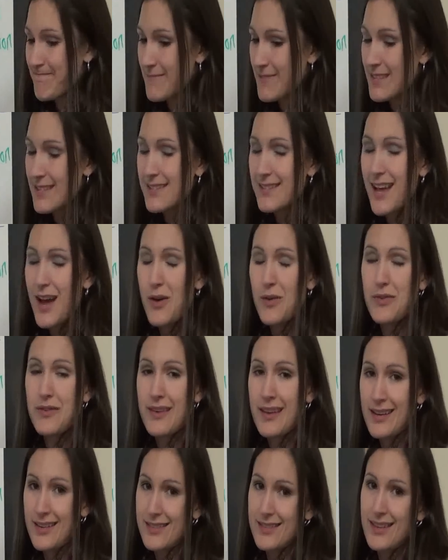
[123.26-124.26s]
the
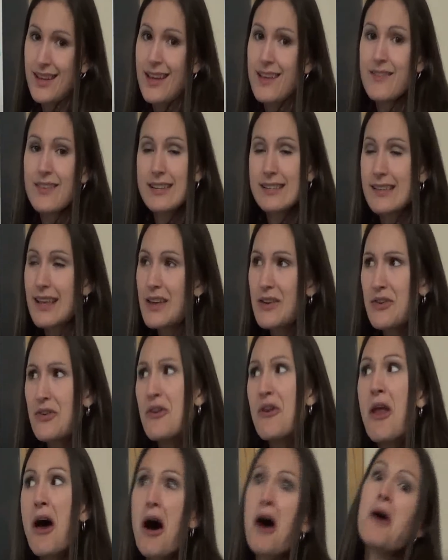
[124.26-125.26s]
South nixed it. And they
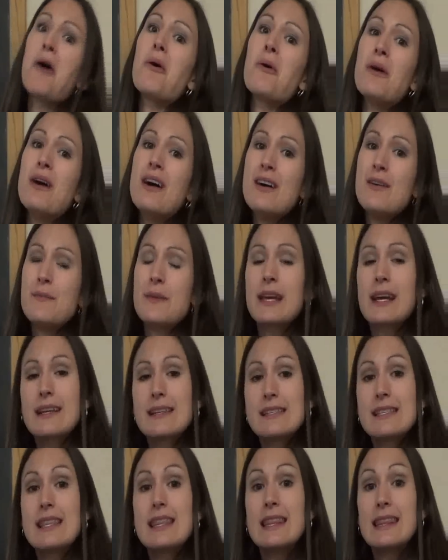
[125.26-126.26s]
said no,
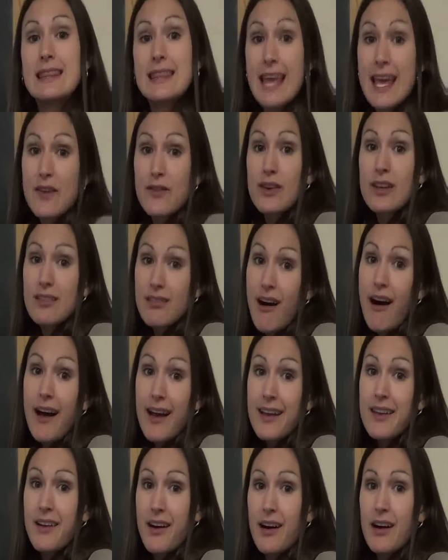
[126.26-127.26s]
because they
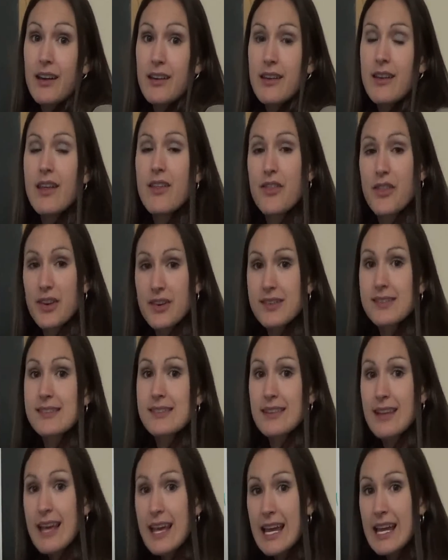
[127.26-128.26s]
relied on their
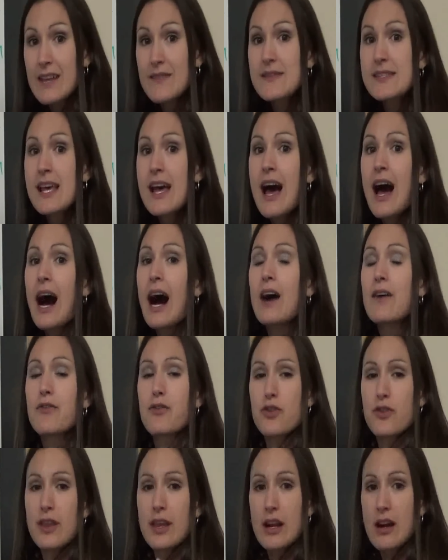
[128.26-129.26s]
slaves
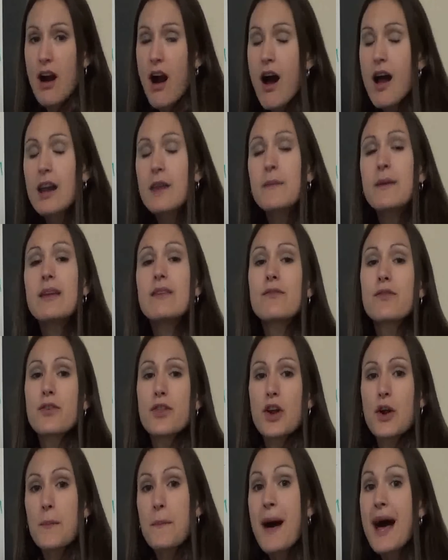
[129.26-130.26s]
for the economy and for
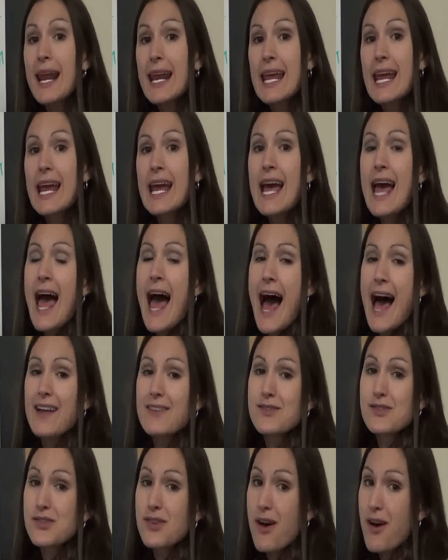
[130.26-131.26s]
their money,
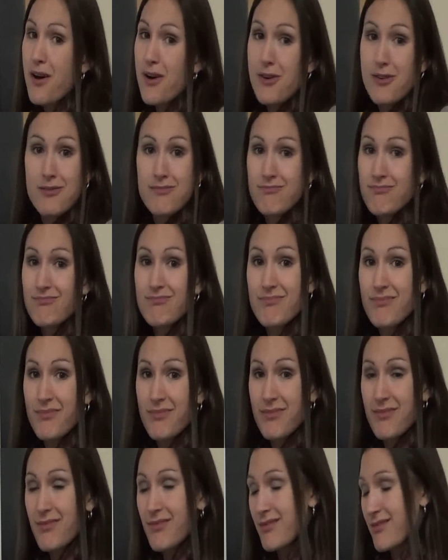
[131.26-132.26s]
and so
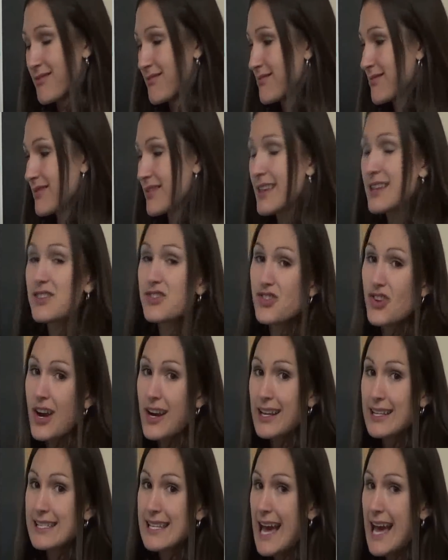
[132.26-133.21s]
they struck it